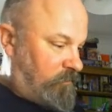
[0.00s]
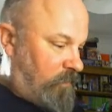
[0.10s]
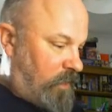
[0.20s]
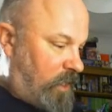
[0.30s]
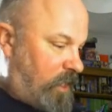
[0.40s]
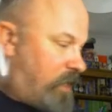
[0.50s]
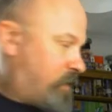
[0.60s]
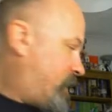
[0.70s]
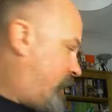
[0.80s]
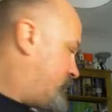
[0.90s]
It is
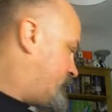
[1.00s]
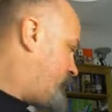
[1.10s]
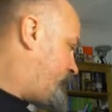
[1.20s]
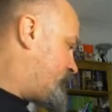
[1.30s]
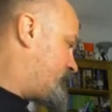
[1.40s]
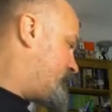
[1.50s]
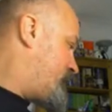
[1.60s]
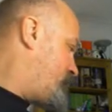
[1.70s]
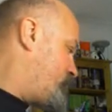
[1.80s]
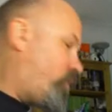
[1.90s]
a different,
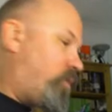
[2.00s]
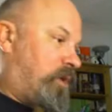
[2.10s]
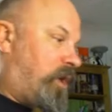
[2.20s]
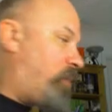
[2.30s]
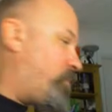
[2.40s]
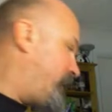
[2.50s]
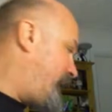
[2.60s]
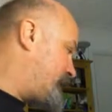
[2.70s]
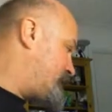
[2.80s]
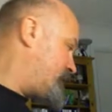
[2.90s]
more
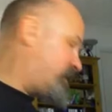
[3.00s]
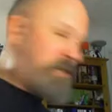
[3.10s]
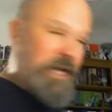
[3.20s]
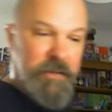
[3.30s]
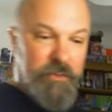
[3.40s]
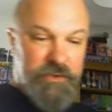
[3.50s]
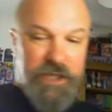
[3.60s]
complex table. So